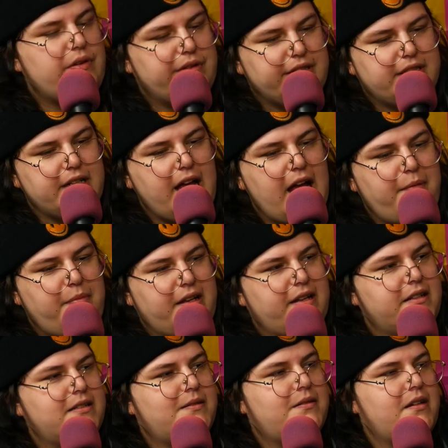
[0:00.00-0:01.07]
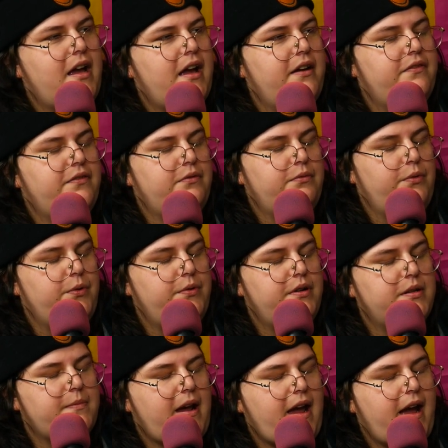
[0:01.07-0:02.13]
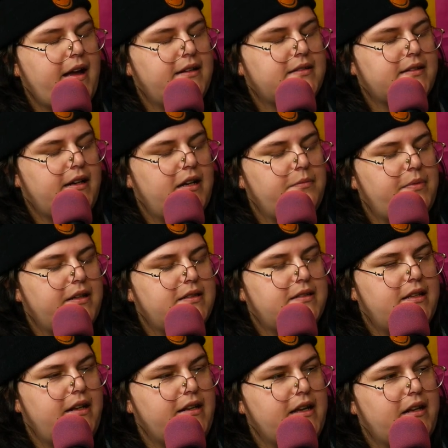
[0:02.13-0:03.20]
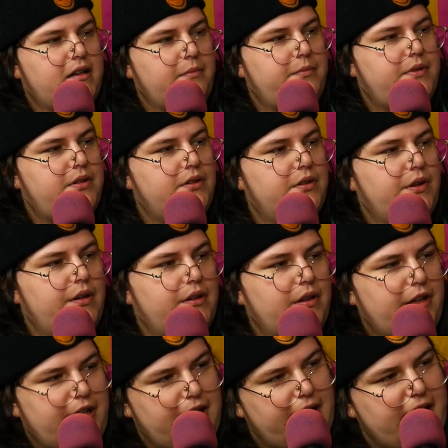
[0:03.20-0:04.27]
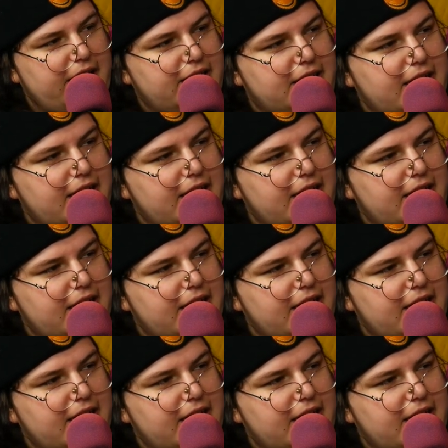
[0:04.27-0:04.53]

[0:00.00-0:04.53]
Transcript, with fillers: Well, it's not because I've ruined my eyesight by sitting at a computer and looking at